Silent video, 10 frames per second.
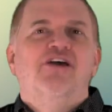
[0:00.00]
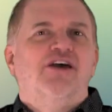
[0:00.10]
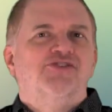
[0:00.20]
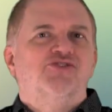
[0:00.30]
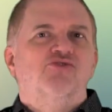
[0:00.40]

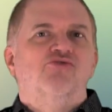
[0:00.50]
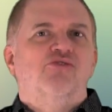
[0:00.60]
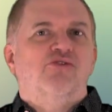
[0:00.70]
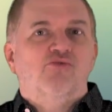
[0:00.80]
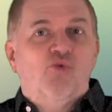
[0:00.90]
And so
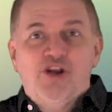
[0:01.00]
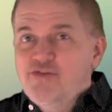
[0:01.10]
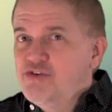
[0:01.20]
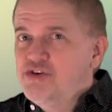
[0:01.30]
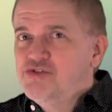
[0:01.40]

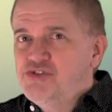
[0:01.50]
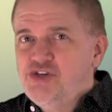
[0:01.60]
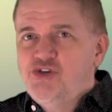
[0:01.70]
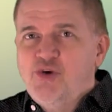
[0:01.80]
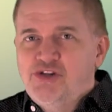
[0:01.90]
whatever your
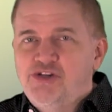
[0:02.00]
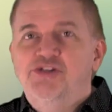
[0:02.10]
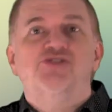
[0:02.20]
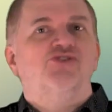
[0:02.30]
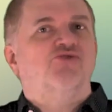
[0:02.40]
situation
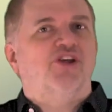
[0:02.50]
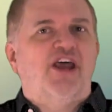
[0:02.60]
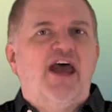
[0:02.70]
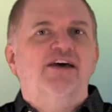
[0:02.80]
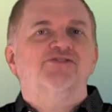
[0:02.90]
is, you can
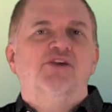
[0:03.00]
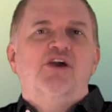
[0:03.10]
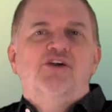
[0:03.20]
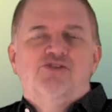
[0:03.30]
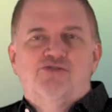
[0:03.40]
ask,
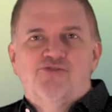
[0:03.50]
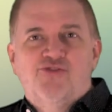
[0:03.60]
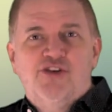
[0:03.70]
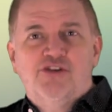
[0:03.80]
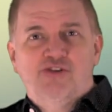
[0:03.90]
you can
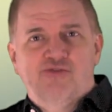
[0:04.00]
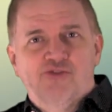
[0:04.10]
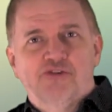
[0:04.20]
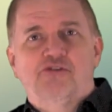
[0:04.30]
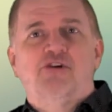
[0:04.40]
fit, you
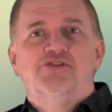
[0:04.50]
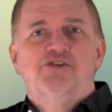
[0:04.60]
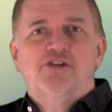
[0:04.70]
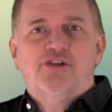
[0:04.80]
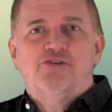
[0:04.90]
fill the
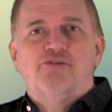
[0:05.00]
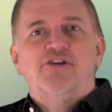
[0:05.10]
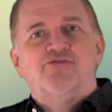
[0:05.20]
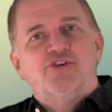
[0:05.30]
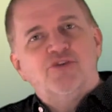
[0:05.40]
criteria, you're right
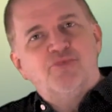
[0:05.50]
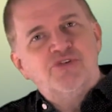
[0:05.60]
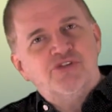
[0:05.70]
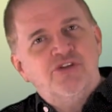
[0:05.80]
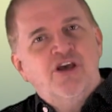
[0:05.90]
in front of the
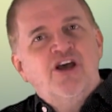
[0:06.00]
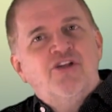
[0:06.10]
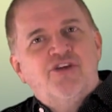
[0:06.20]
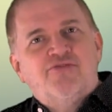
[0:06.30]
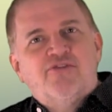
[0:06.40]
person,
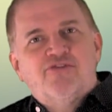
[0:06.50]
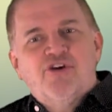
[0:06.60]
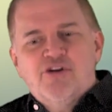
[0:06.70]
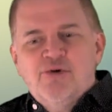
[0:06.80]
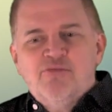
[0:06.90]
they've never
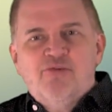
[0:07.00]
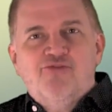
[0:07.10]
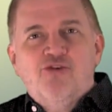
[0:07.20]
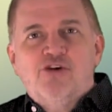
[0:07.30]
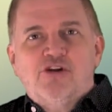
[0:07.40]
thought about it
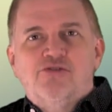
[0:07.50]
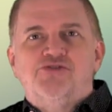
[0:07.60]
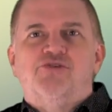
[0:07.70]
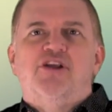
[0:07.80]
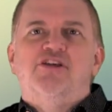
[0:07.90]
before, it
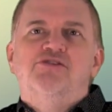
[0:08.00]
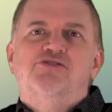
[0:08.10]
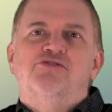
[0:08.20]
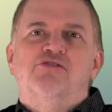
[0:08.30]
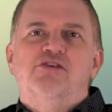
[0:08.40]
goes right
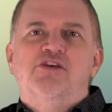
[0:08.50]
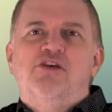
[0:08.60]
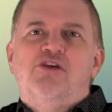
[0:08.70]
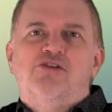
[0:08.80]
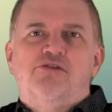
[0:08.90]
into the
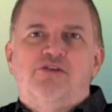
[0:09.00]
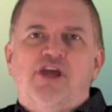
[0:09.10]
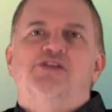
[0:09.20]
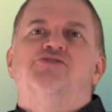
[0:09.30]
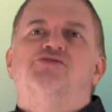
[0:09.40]
thing, you're the
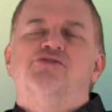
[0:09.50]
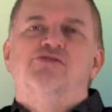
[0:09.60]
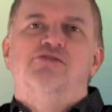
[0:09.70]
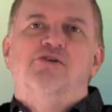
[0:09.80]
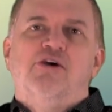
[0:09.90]
answer to the